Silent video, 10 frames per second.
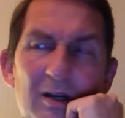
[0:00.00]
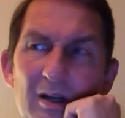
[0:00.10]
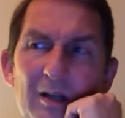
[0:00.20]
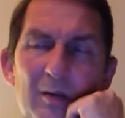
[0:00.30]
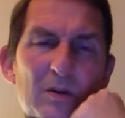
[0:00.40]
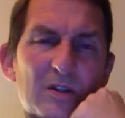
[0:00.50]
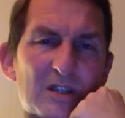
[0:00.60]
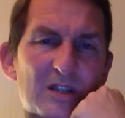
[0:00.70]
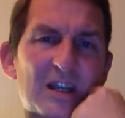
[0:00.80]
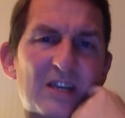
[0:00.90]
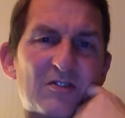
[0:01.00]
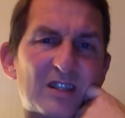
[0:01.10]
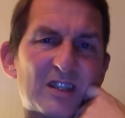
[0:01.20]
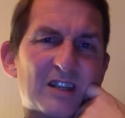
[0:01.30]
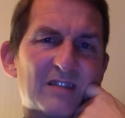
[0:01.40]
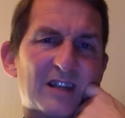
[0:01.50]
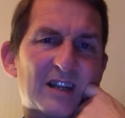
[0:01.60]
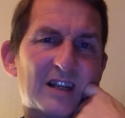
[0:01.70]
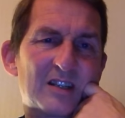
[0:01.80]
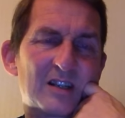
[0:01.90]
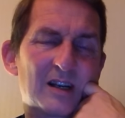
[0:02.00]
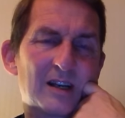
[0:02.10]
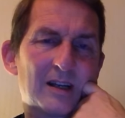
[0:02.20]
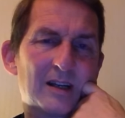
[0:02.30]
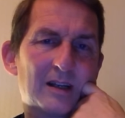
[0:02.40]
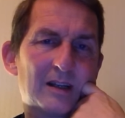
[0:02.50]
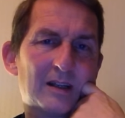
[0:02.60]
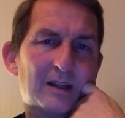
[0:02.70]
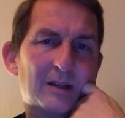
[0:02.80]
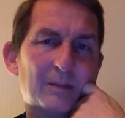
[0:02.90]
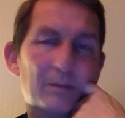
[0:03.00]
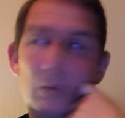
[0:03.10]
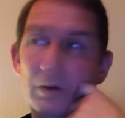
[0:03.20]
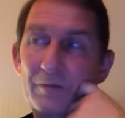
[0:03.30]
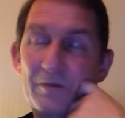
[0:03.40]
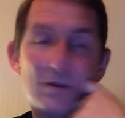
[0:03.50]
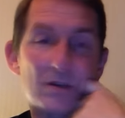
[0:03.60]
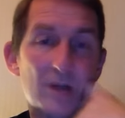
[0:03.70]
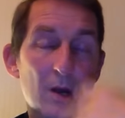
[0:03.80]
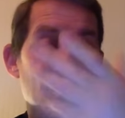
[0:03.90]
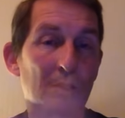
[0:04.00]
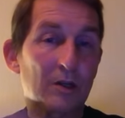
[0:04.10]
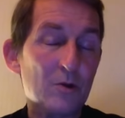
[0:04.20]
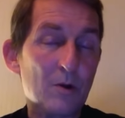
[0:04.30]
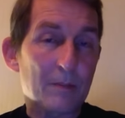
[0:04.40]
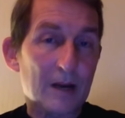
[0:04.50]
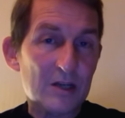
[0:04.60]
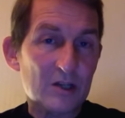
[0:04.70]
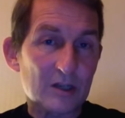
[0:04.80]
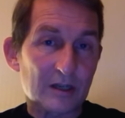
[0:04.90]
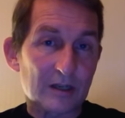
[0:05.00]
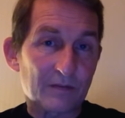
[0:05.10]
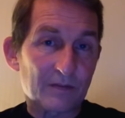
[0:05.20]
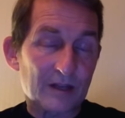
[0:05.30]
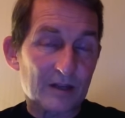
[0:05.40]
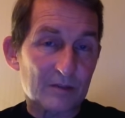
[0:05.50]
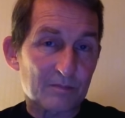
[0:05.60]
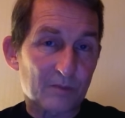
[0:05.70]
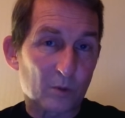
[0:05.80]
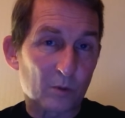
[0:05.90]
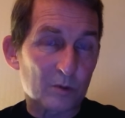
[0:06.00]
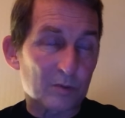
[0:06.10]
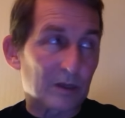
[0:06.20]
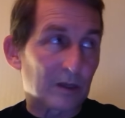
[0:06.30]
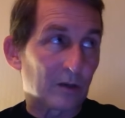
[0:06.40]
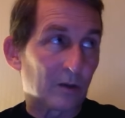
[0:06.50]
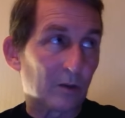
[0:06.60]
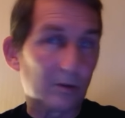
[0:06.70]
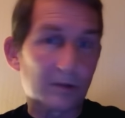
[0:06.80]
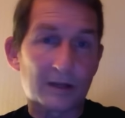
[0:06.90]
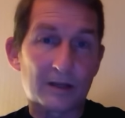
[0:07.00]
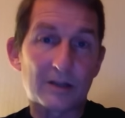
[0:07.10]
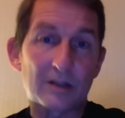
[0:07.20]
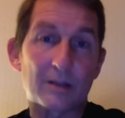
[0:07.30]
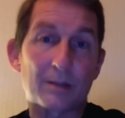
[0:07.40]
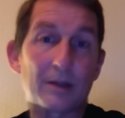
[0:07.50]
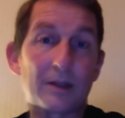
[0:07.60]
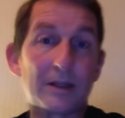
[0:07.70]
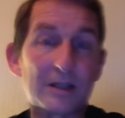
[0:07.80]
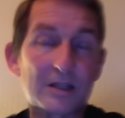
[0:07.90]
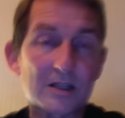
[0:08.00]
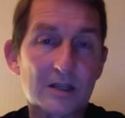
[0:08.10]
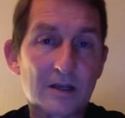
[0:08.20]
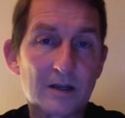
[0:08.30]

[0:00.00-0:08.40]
And it wasn't. his electric cigarette, allegedly. What a fuss. Well, can you imagine if that call's being called then into the police?